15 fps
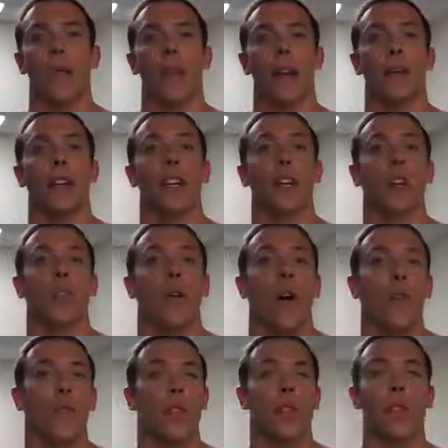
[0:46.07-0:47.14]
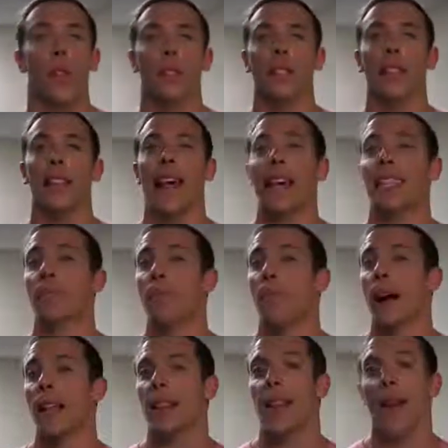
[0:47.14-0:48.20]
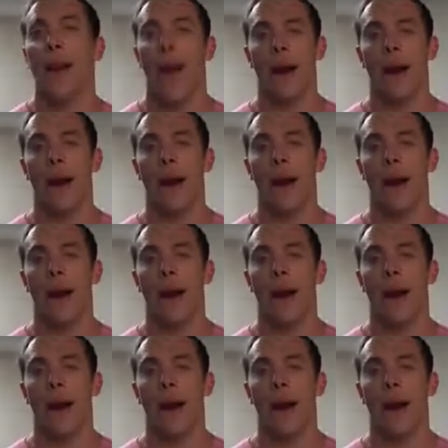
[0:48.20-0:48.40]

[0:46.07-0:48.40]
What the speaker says: And what I'm going to do over the course of the last month,